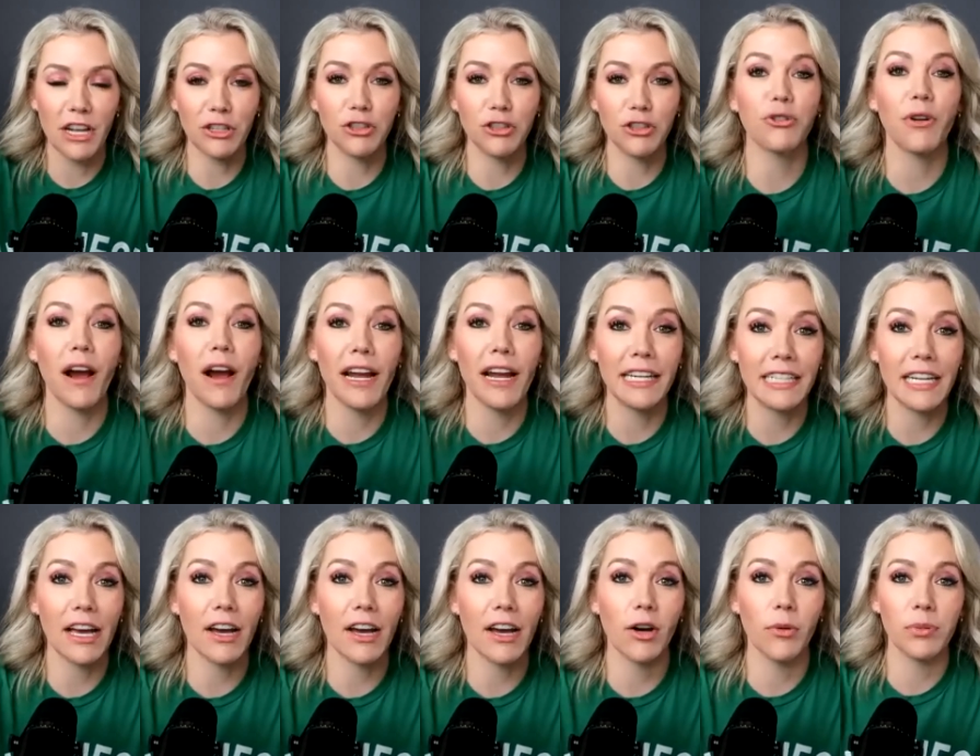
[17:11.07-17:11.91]
and
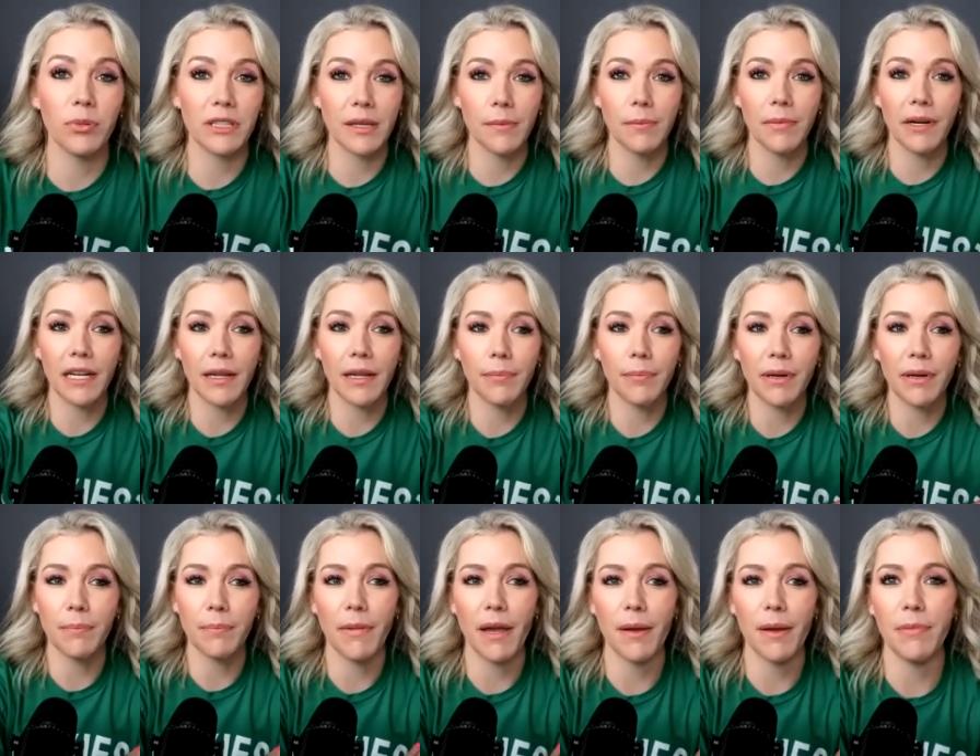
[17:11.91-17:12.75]
trying to help somebody
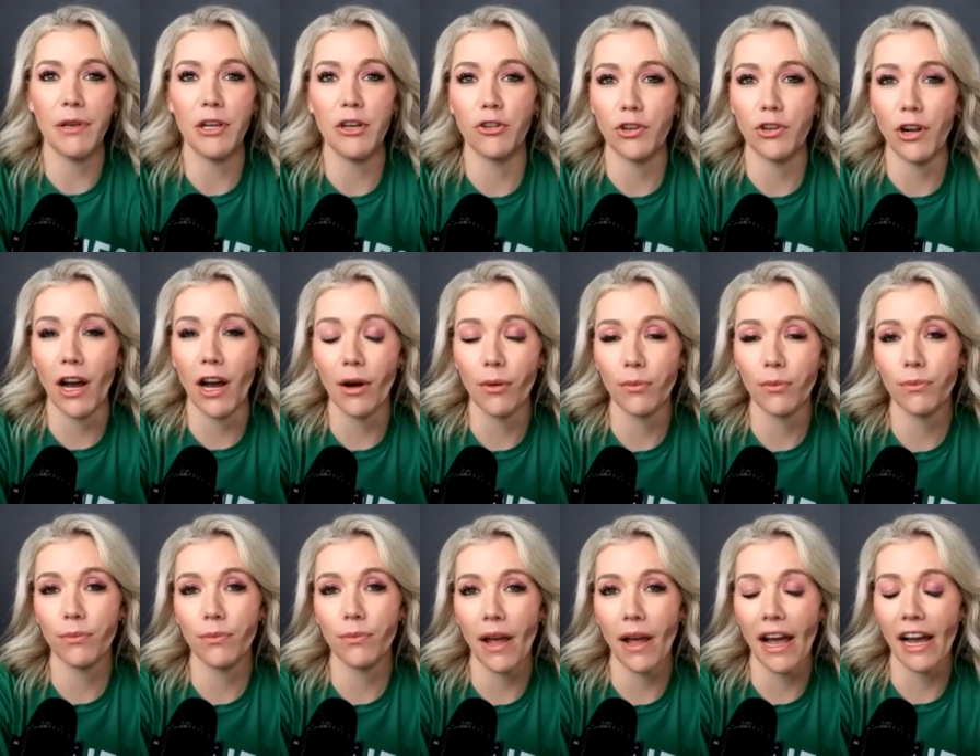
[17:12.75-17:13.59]
but maybe you're not
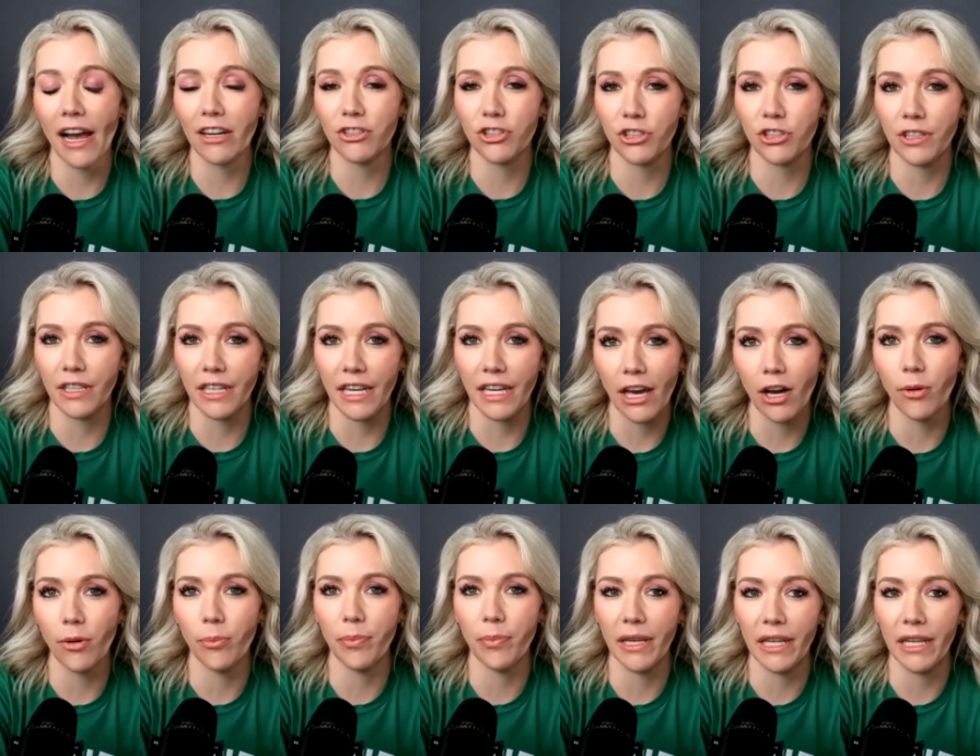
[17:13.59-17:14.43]
actually
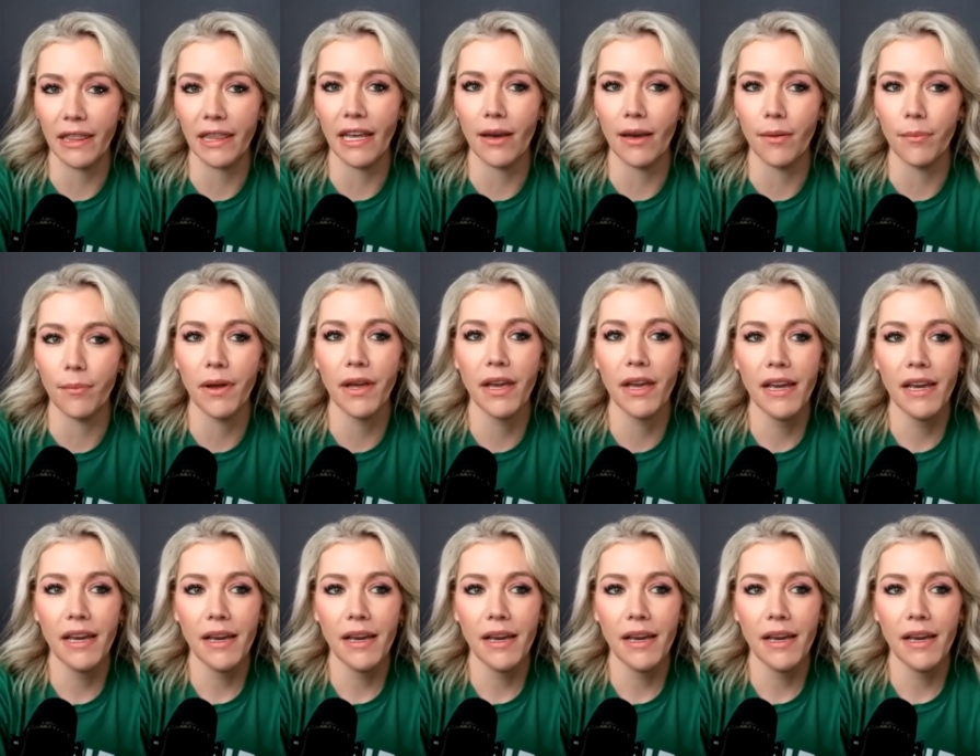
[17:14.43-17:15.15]
helping them